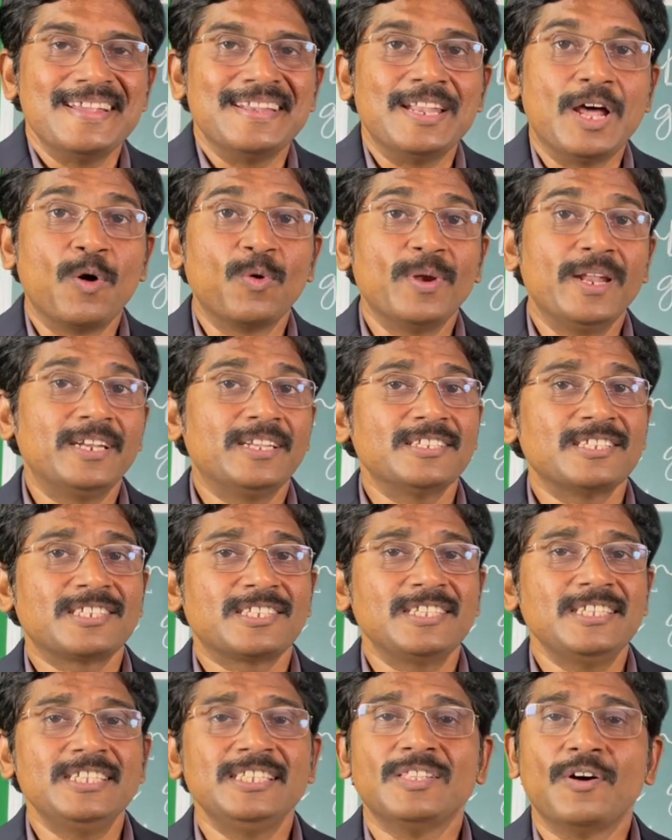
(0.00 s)
Now let us
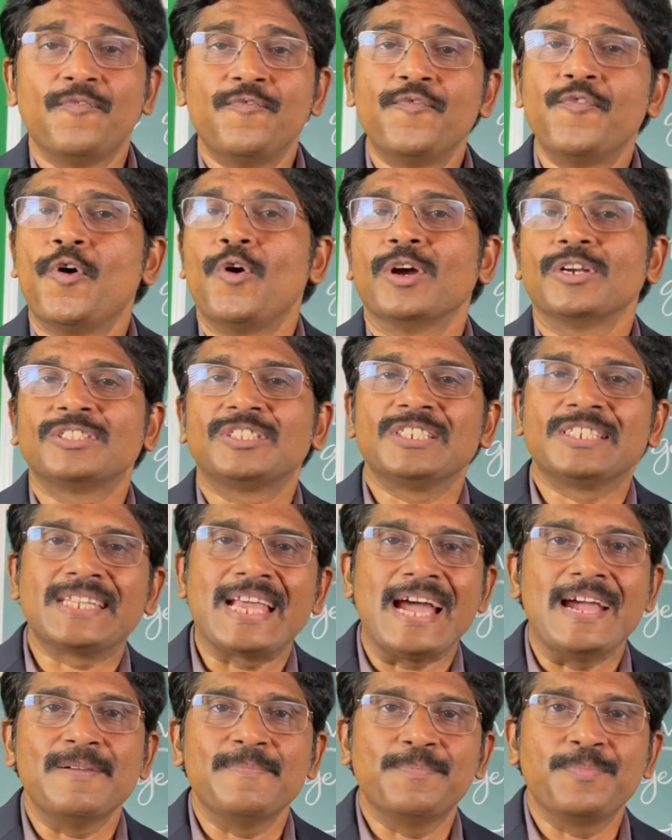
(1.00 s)
see the fourth
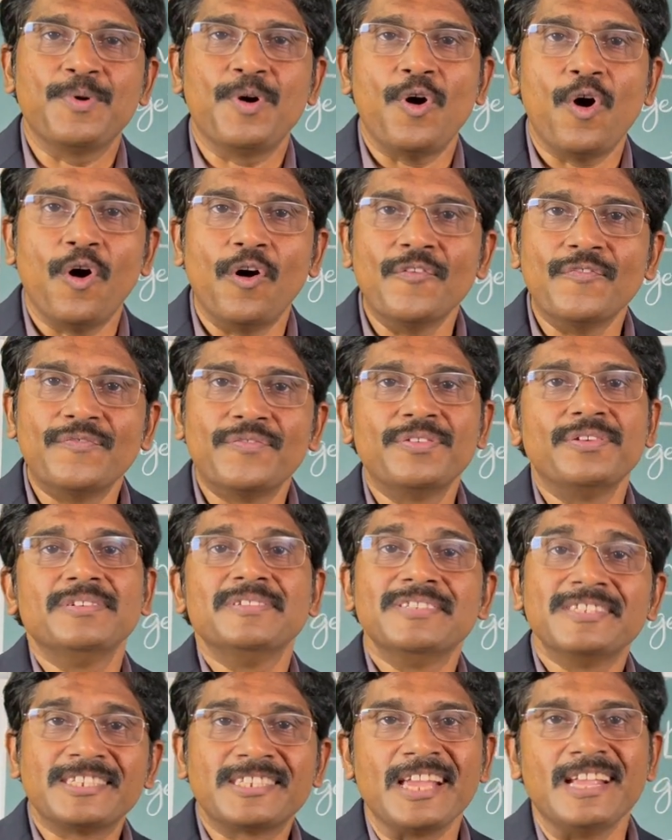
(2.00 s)
type of
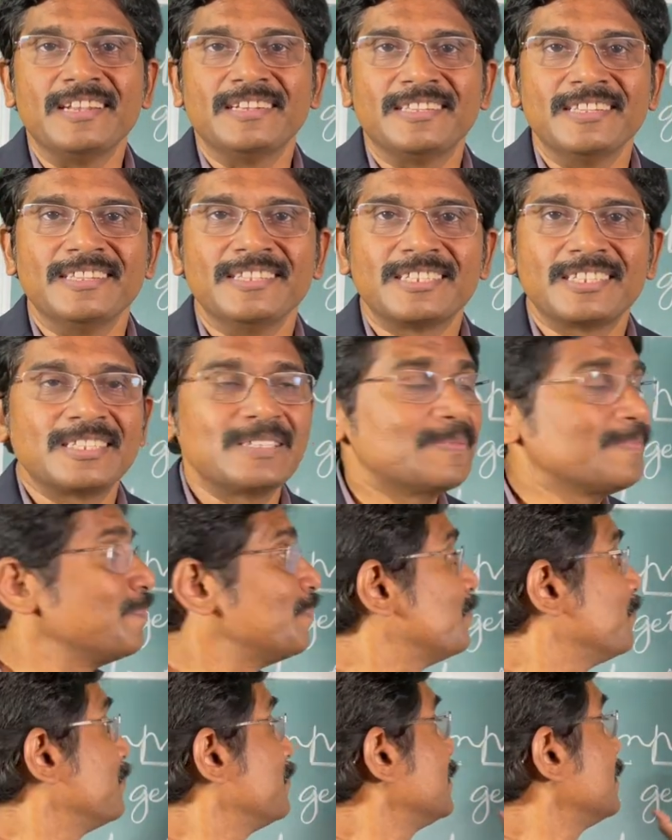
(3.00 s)
sentence,
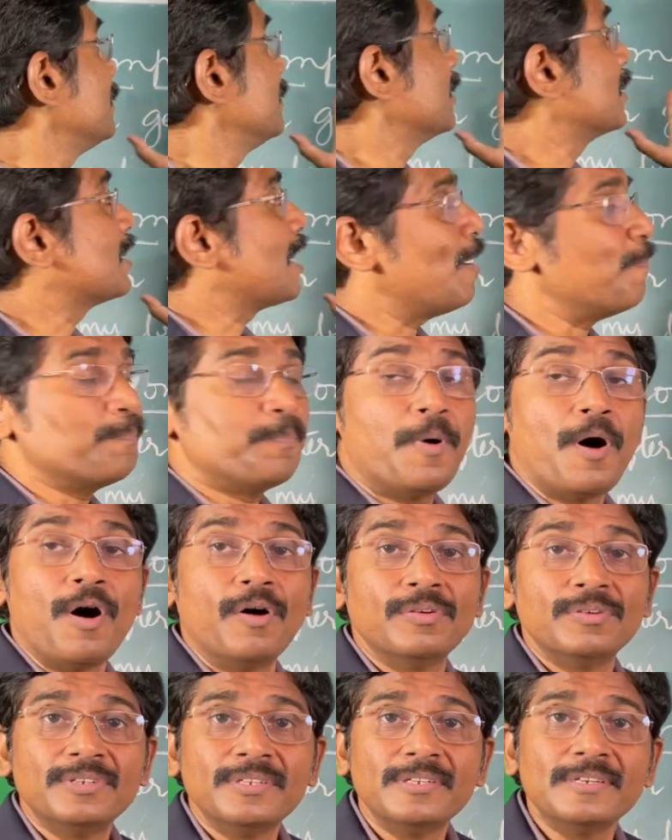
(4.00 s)
the
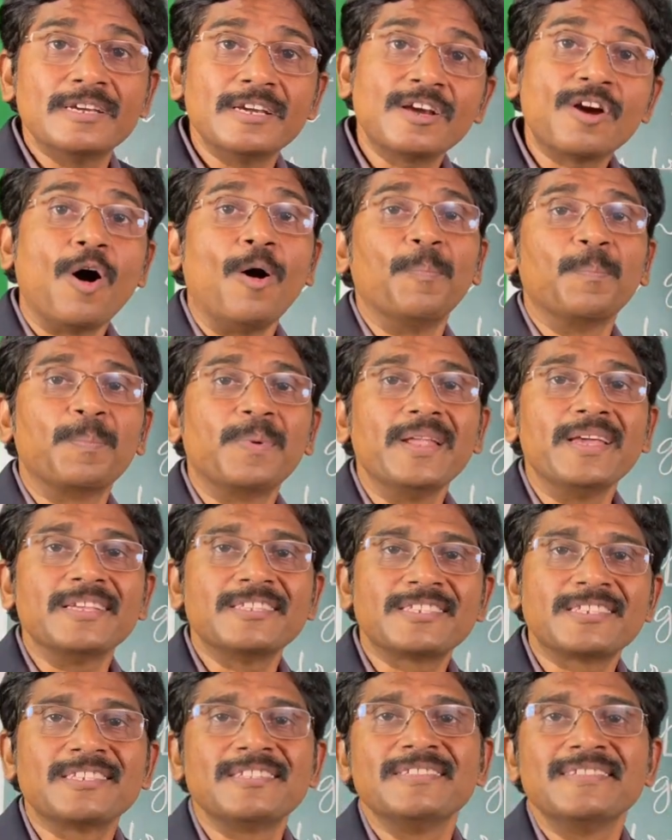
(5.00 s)
compound
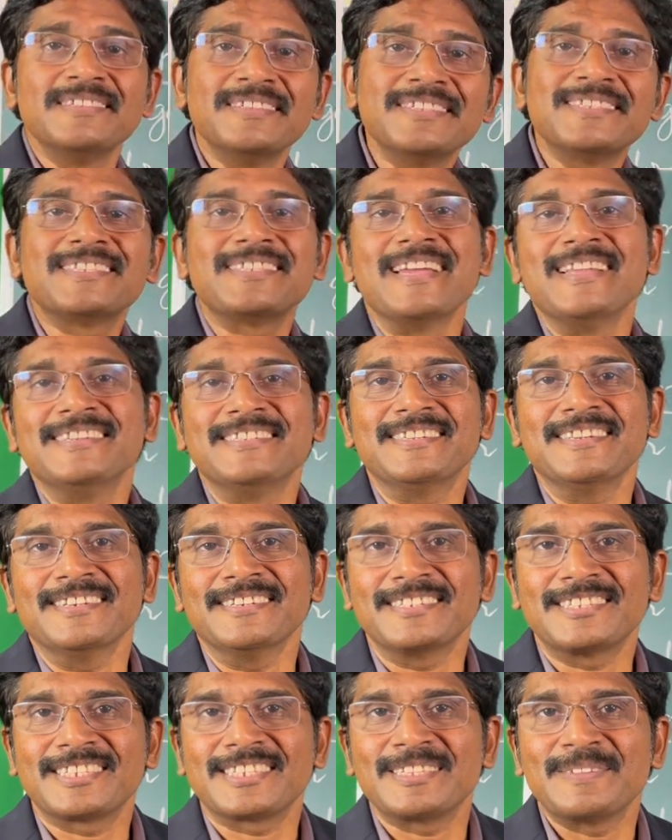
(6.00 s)
complex
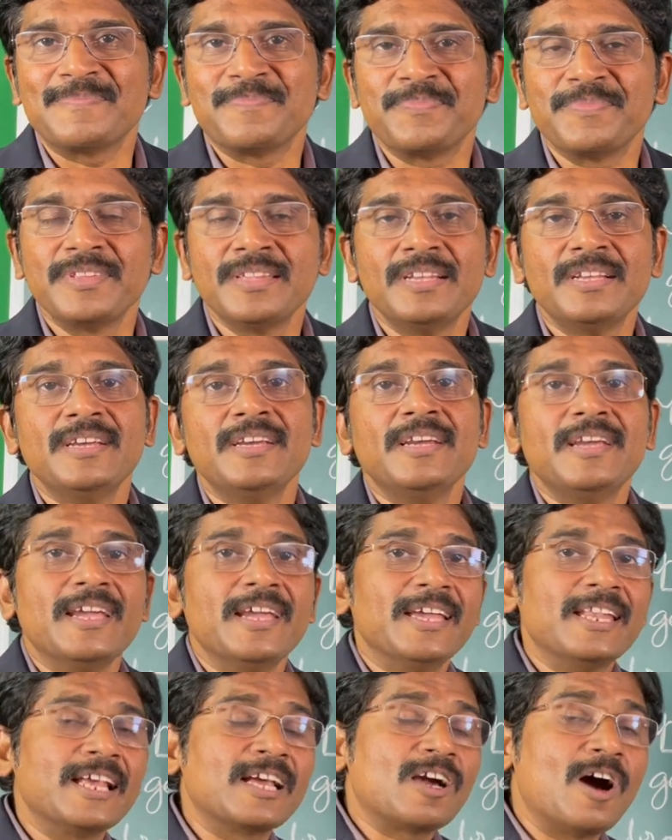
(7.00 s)
sentence.
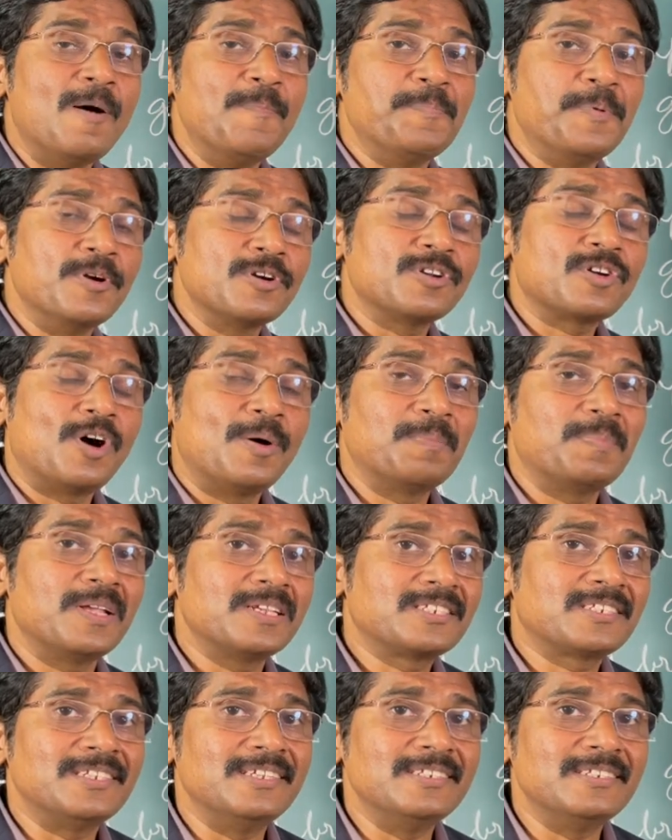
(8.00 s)
In a compound
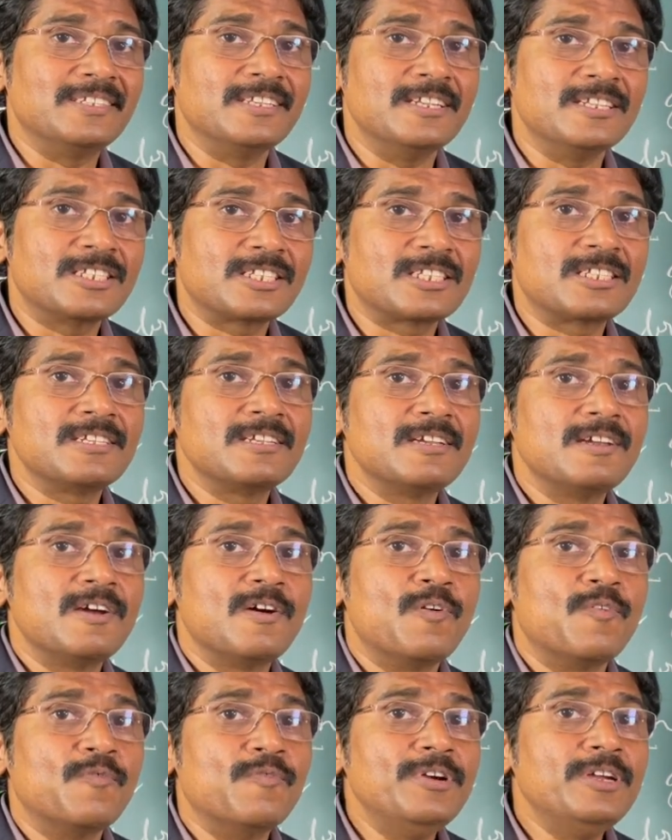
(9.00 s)
complex sentence,
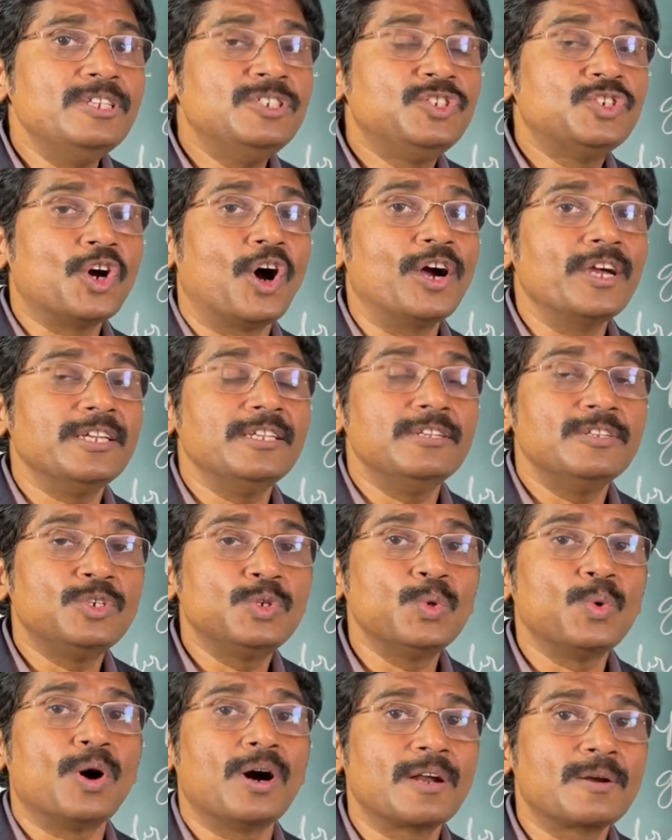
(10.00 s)
we join
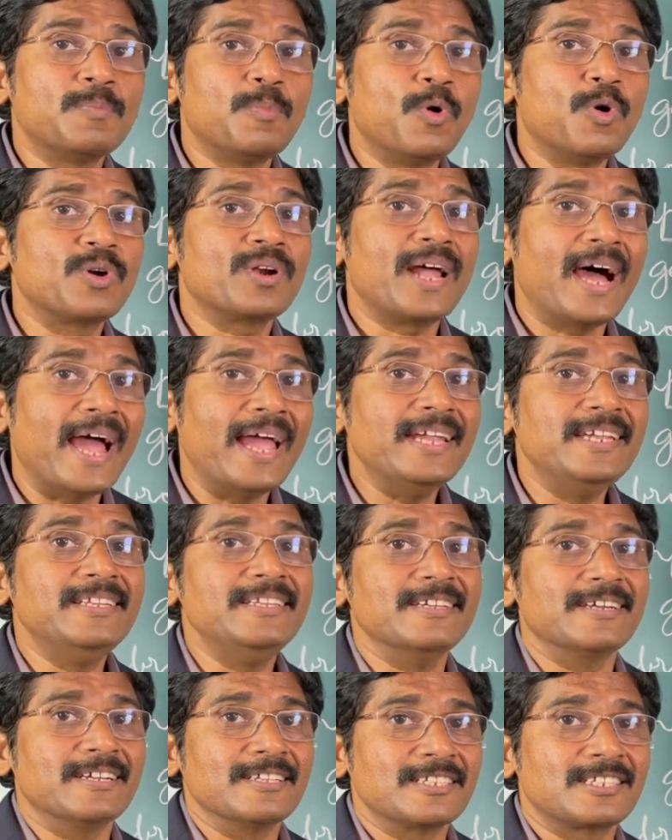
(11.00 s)
two or more
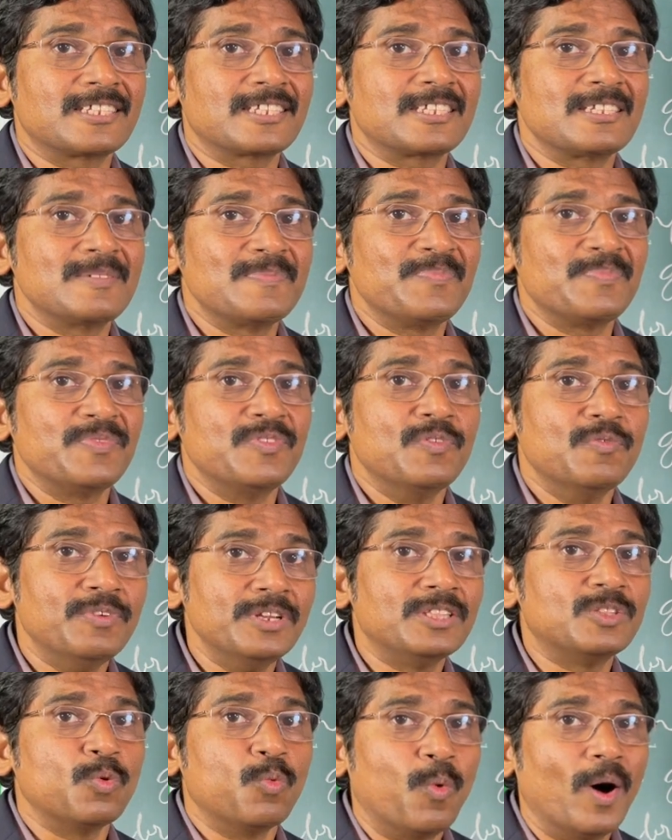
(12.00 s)
ideas
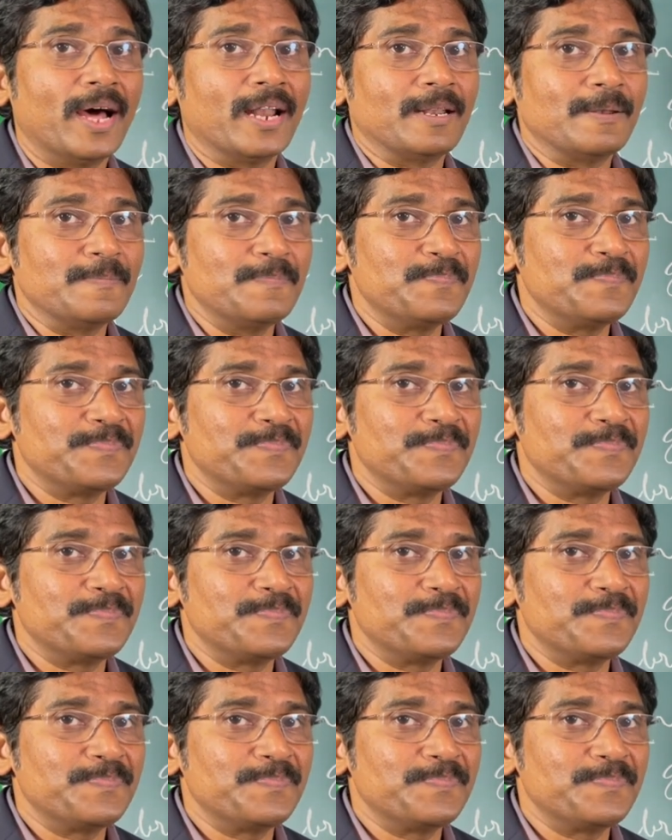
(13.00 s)
with one.